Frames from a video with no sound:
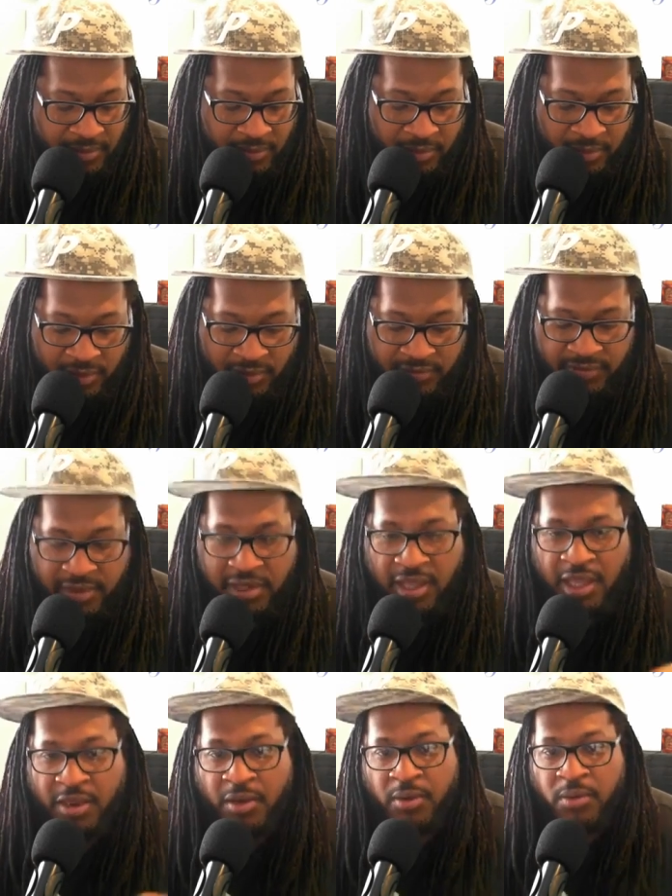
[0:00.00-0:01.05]
We're gonna see
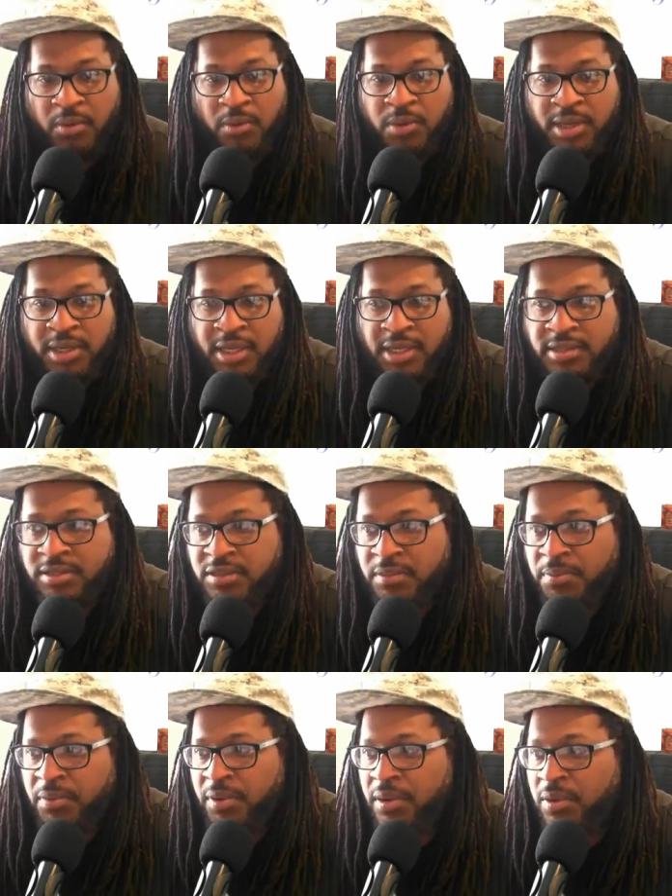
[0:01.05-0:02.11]
how we get to
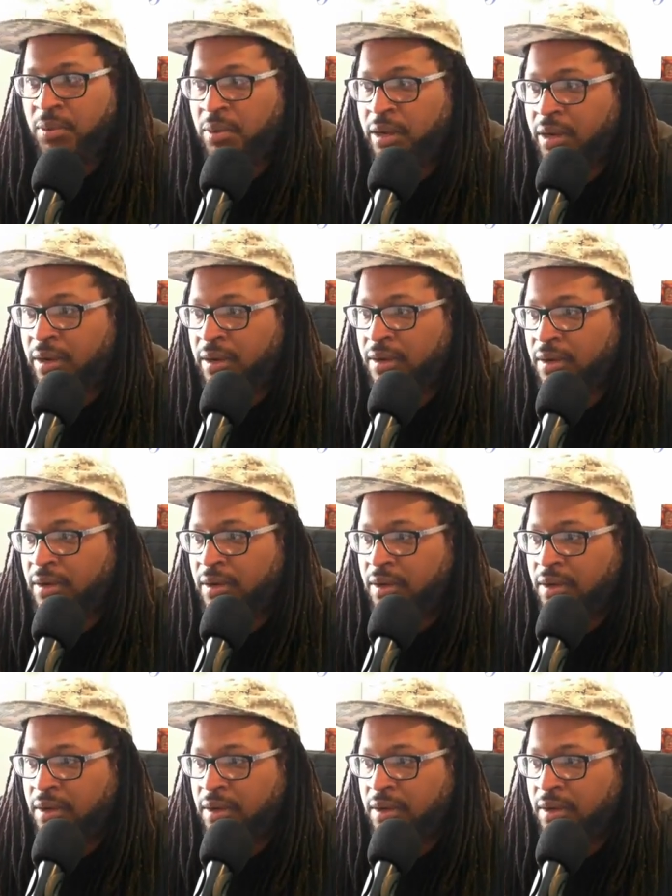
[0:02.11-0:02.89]
the point where.